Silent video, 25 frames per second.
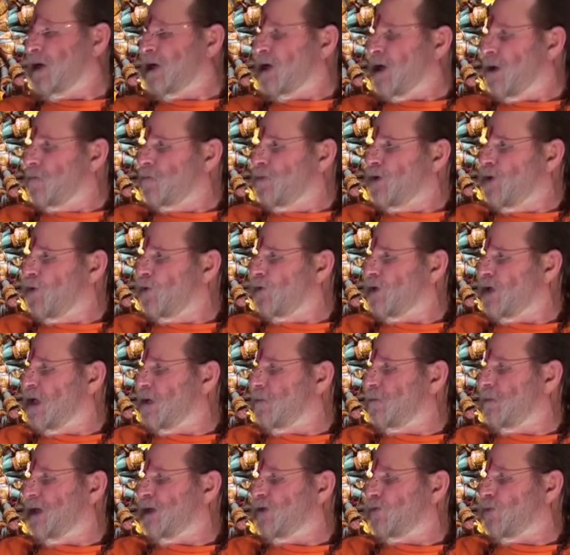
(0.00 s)

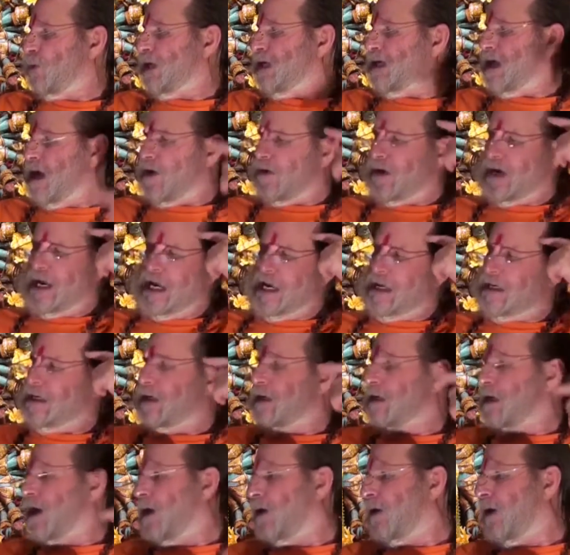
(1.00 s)
communion between our head
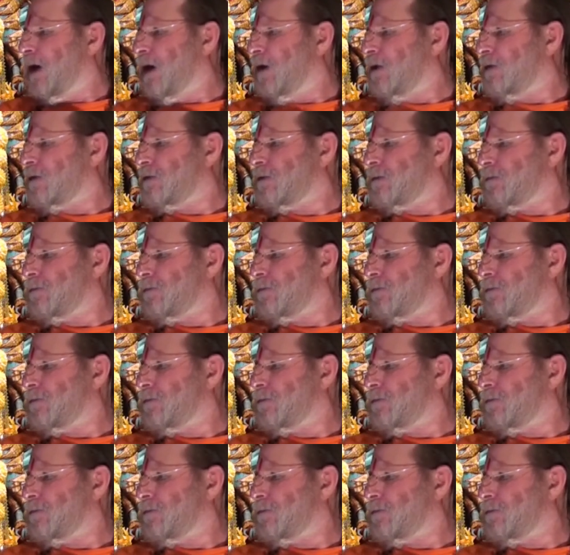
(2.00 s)
and our heart.